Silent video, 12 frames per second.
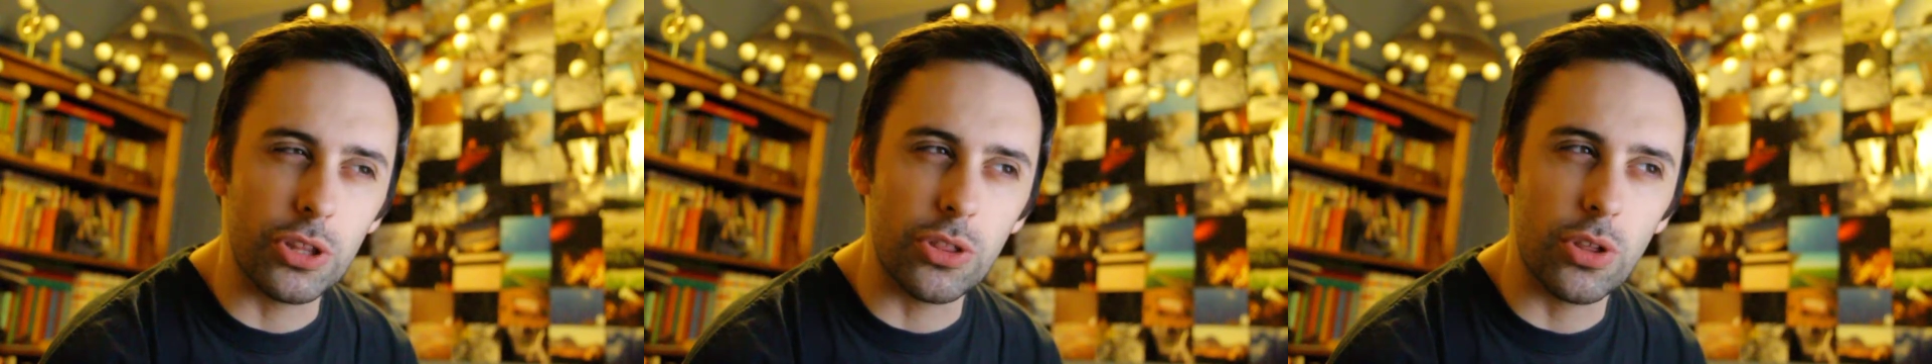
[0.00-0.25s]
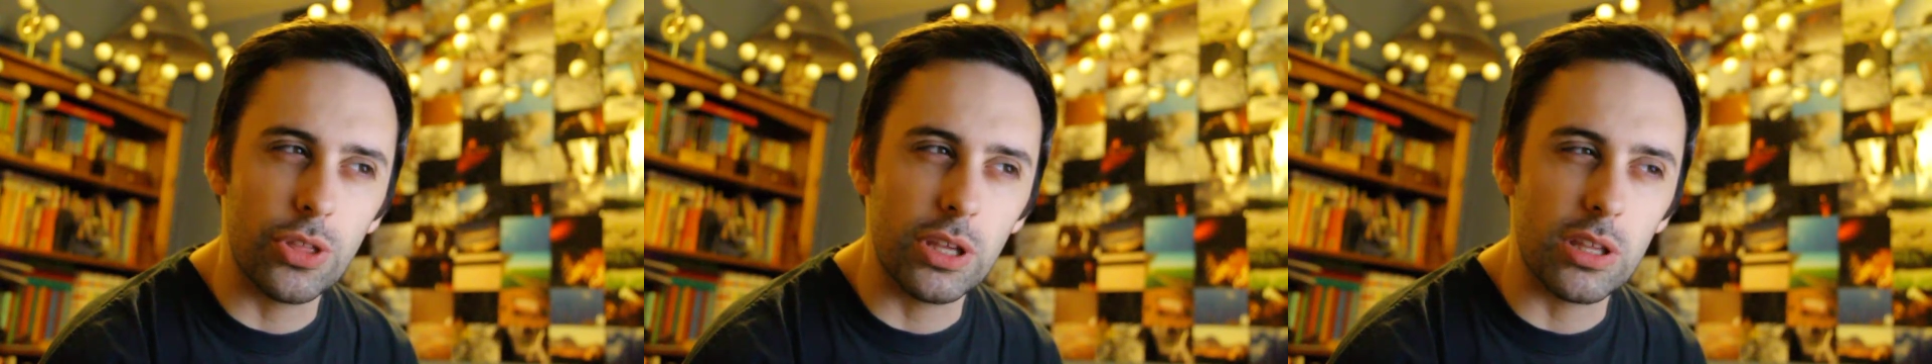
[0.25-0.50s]

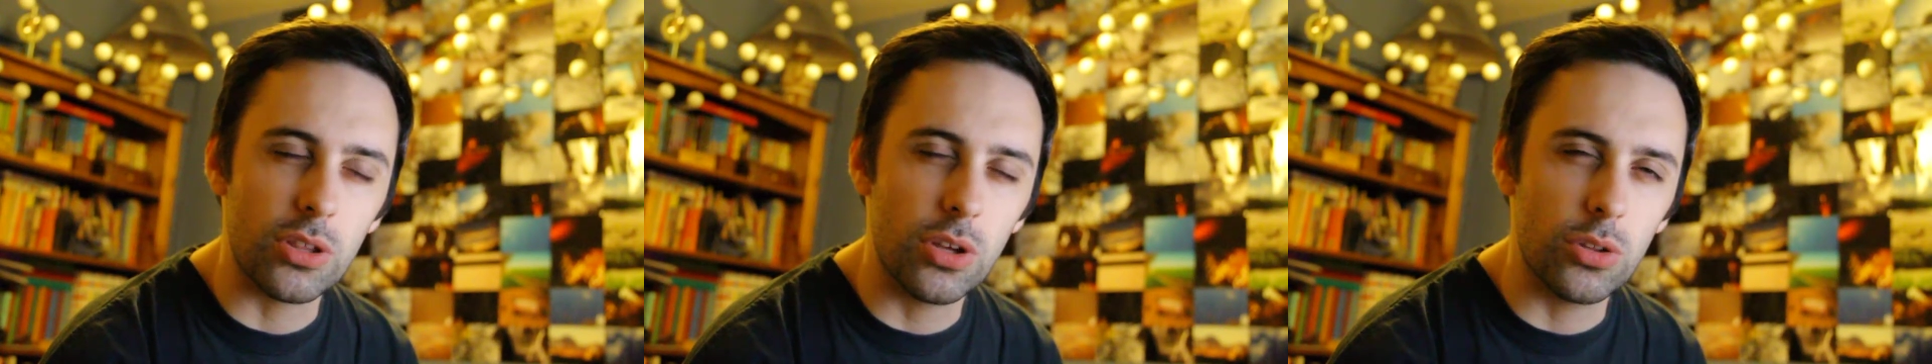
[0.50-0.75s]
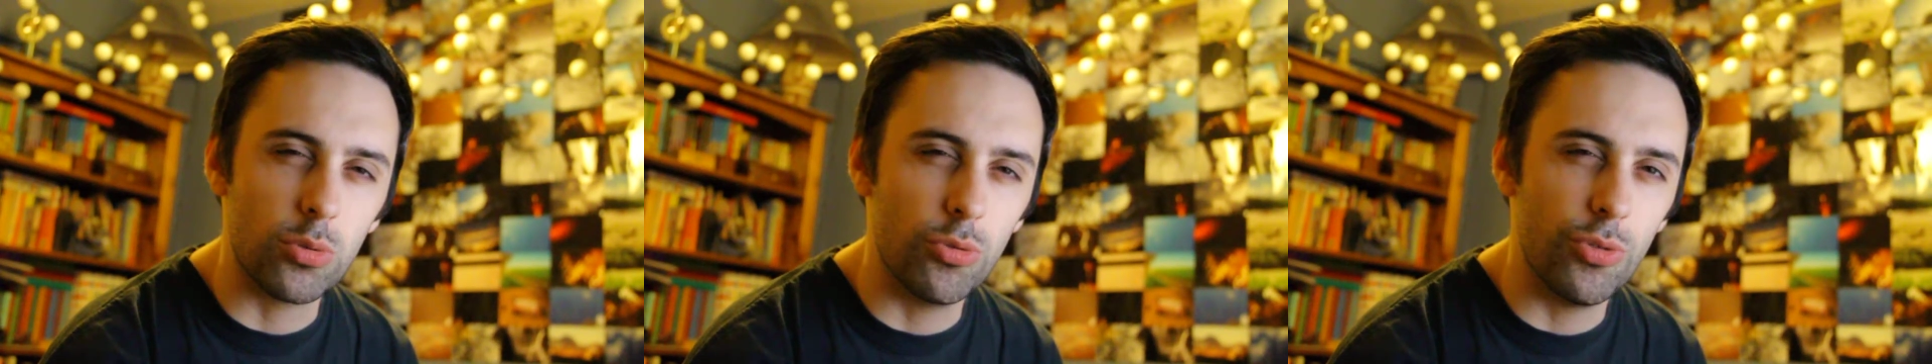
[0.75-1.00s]
So I think it's
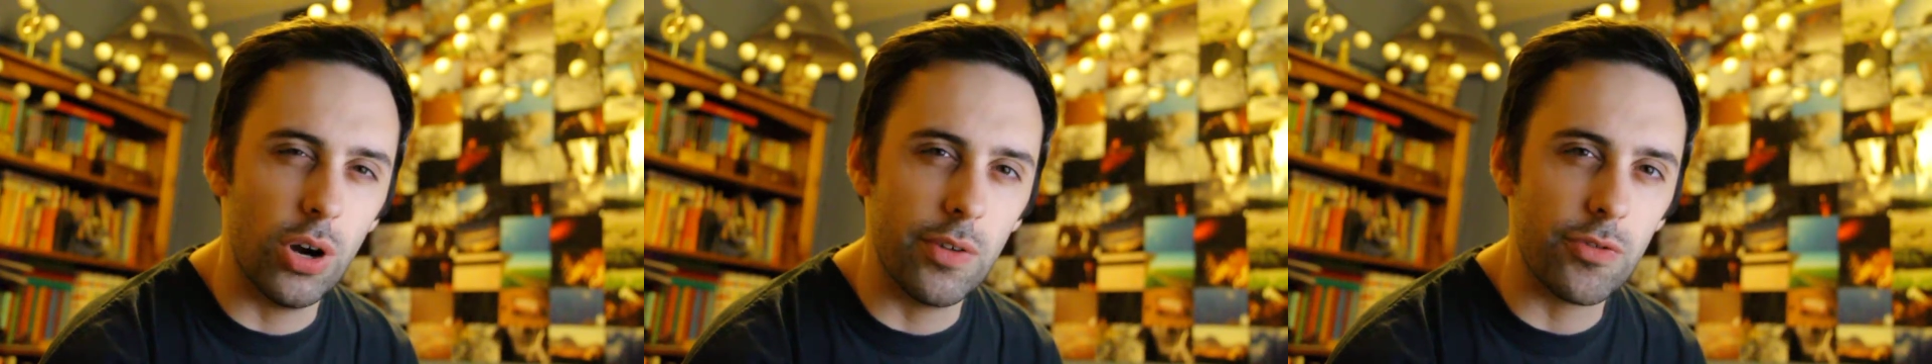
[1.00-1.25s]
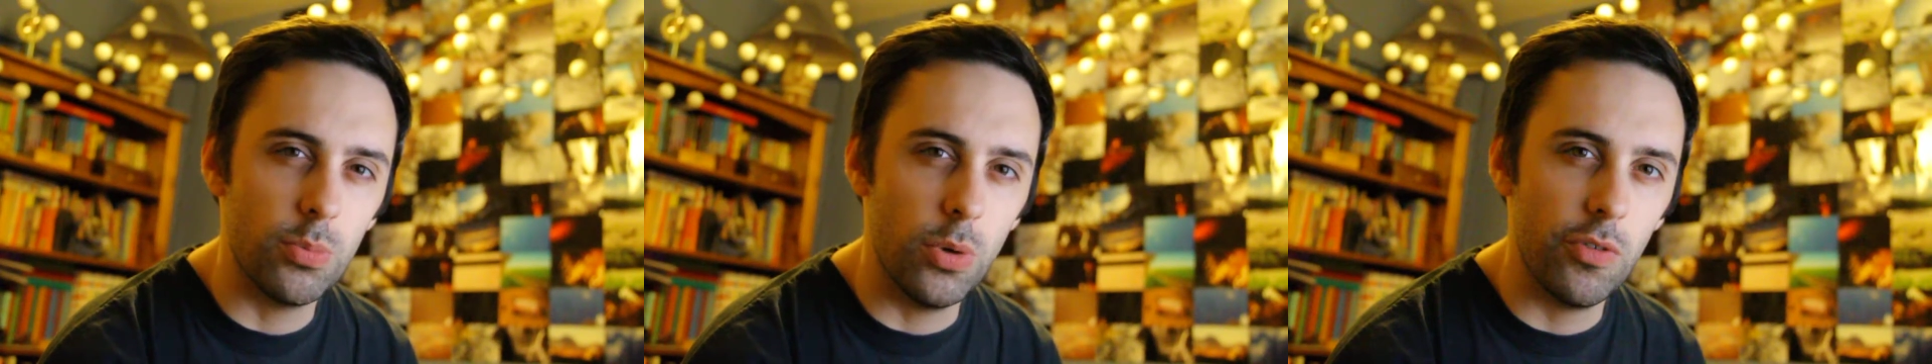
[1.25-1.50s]
going to
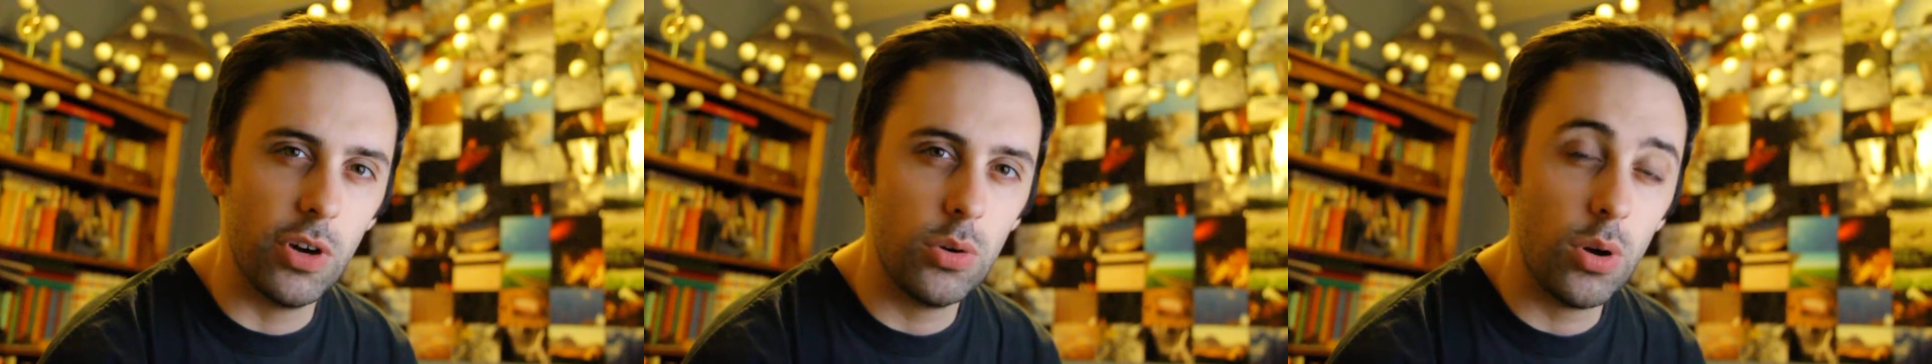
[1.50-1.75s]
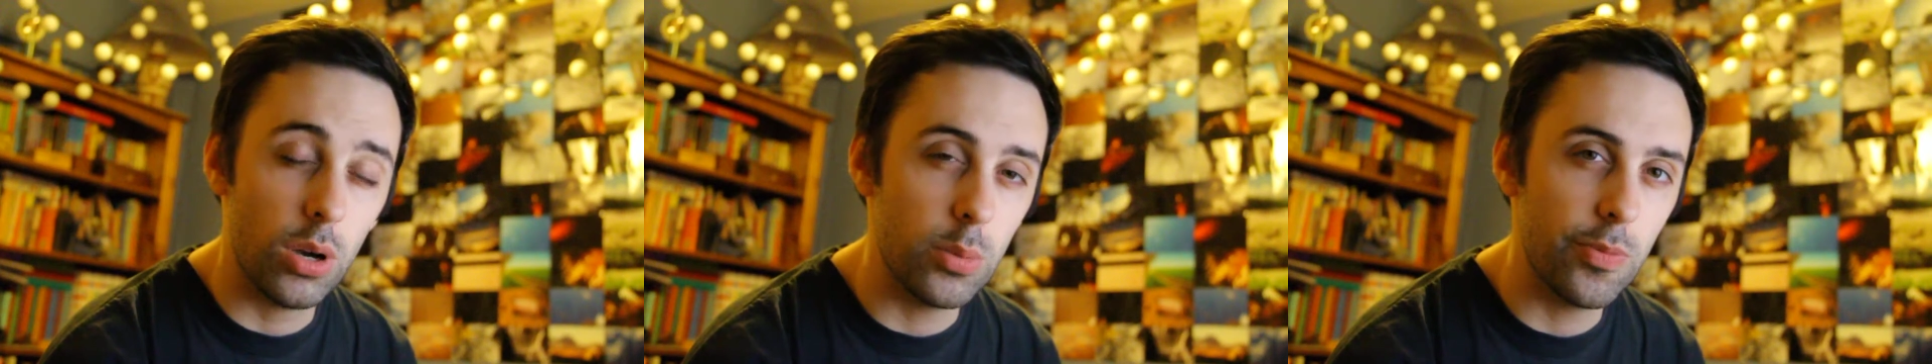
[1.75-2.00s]
arrive tomorrow,
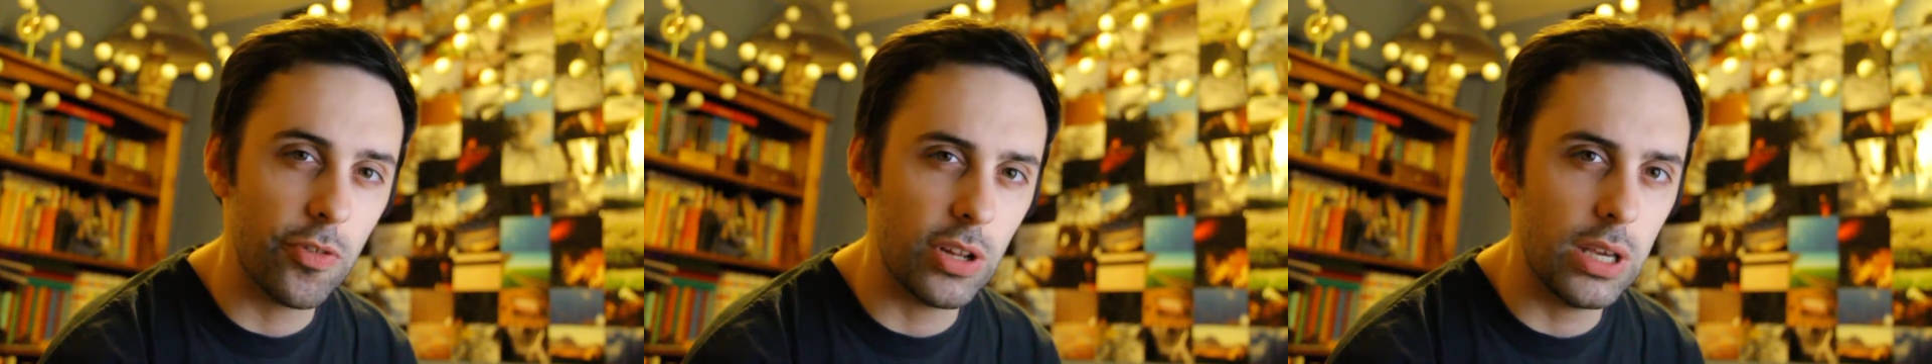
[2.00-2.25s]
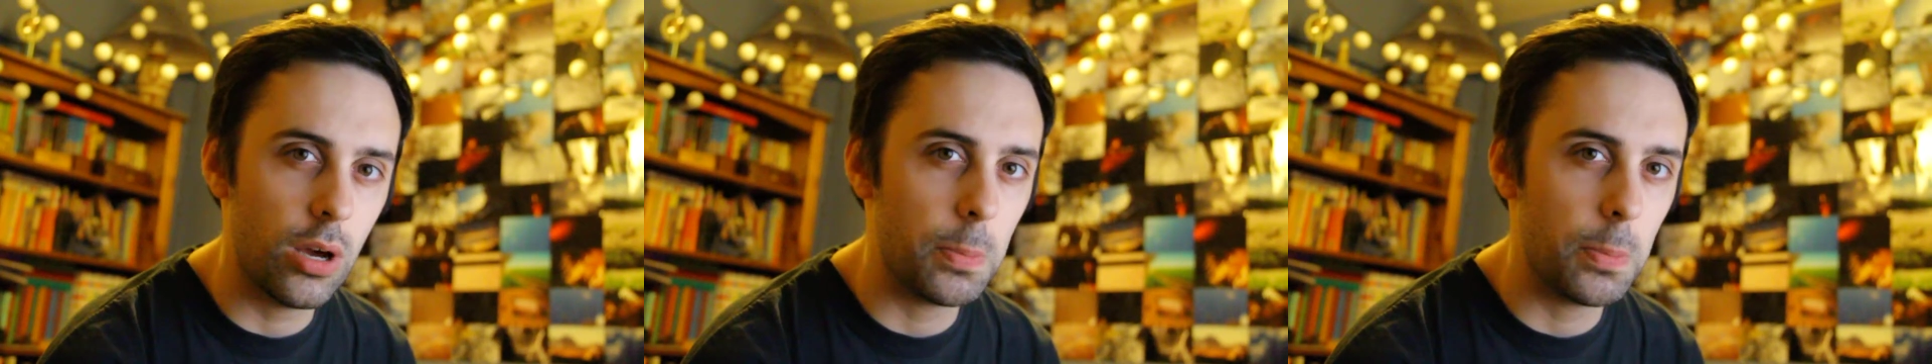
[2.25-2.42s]
hopefully.